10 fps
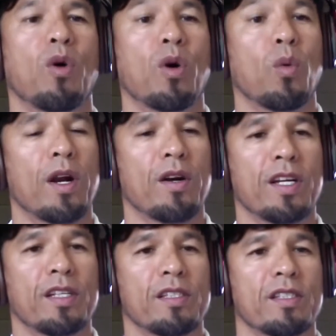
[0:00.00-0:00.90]

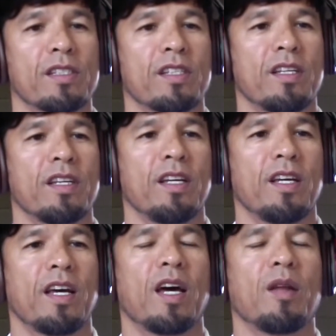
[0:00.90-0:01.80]
awareness
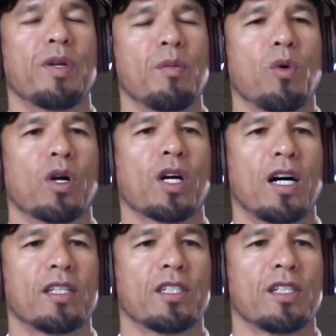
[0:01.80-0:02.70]
and be more
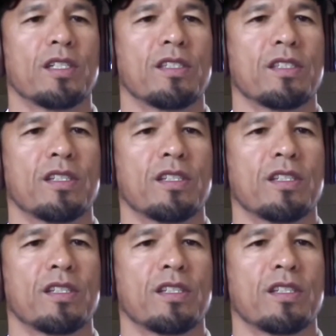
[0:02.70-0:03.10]
conscious.